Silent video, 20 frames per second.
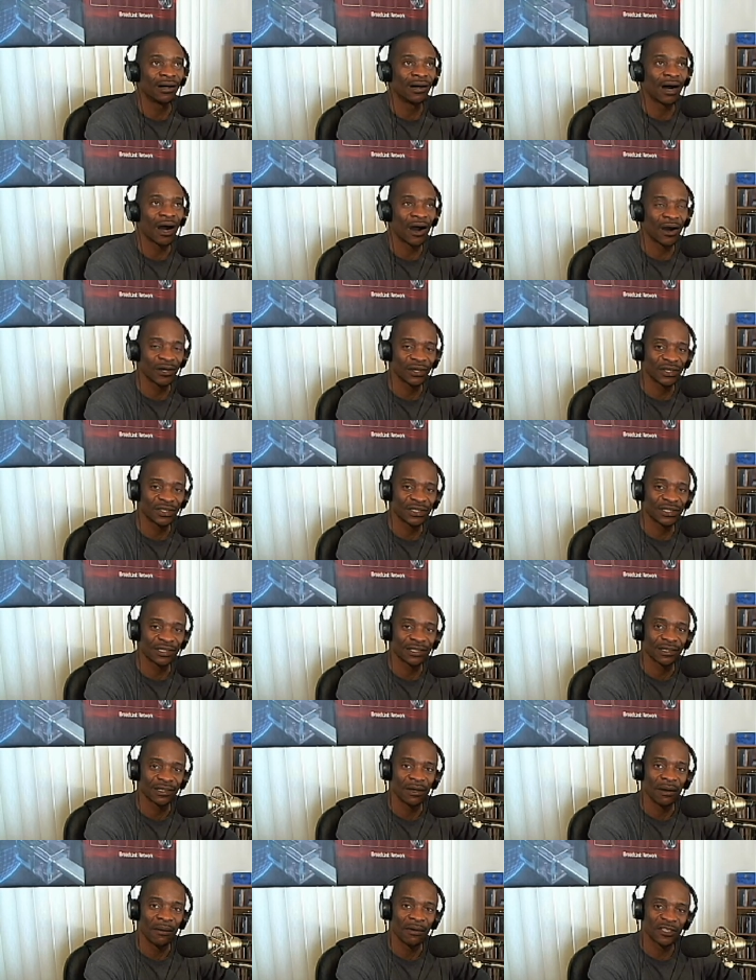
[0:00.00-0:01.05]
artist
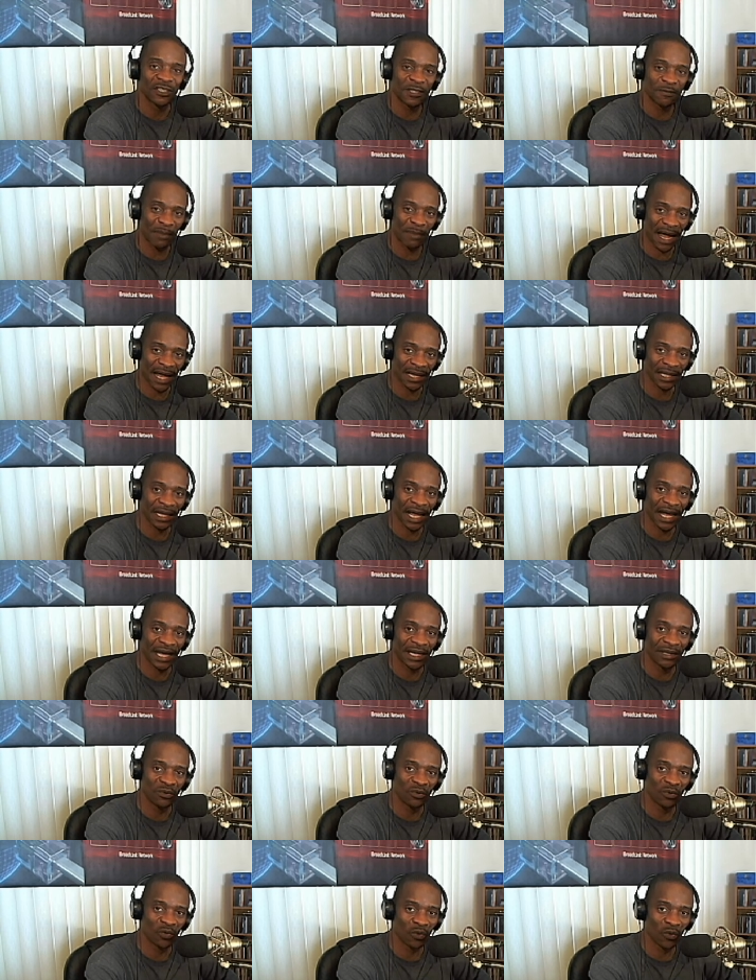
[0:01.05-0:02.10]
spotlight
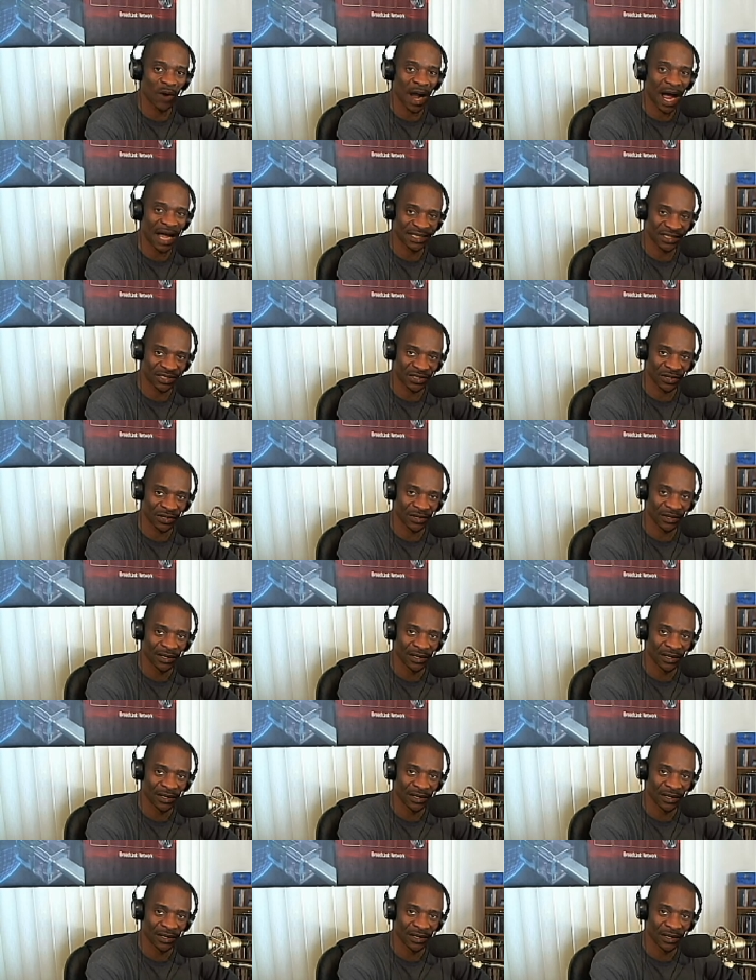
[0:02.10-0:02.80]
roster.